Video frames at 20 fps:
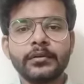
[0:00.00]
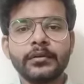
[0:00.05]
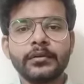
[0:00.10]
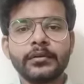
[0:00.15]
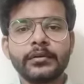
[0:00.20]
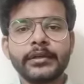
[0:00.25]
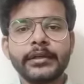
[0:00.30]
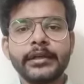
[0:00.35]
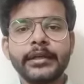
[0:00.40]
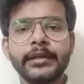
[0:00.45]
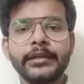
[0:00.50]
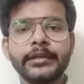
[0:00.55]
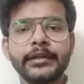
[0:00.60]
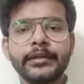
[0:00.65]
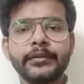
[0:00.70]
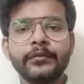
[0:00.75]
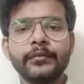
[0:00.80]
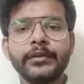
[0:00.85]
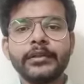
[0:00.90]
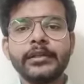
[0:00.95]

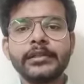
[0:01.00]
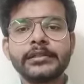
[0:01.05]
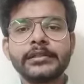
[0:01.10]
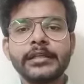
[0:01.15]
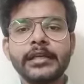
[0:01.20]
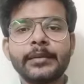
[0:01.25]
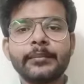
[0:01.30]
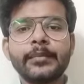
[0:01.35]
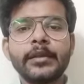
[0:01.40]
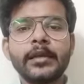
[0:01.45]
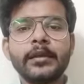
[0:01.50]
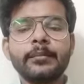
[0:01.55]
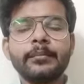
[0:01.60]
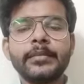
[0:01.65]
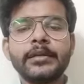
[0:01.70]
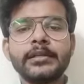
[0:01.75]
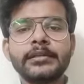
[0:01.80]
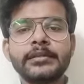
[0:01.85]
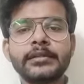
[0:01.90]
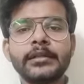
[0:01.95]
created with the same
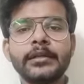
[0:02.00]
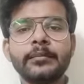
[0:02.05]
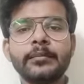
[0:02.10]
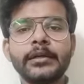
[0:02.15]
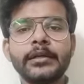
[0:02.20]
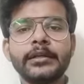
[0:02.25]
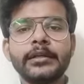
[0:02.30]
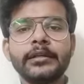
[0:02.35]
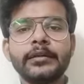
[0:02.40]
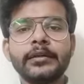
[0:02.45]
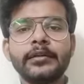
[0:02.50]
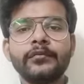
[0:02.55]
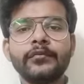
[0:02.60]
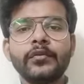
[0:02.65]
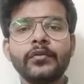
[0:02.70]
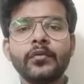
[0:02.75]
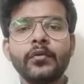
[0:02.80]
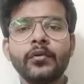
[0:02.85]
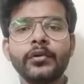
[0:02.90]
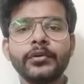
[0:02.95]
means if
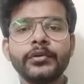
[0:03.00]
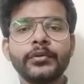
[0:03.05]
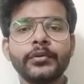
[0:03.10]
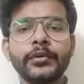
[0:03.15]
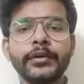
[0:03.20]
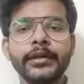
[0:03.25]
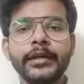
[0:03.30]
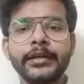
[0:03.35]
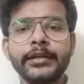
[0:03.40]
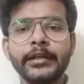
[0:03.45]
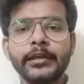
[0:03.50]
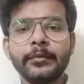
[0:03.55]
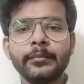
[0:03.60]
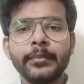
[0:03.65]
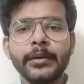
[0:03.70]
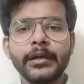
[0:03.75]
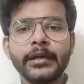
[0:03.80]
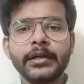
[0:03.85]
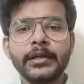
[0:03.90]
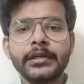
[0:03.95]
you want to create a
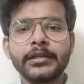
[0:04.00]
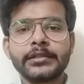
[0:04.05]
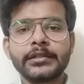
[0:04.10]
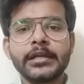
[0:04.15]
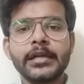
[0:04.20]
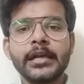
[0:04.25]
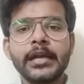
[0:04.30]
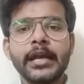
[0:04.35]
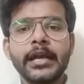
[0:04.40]
Pankaj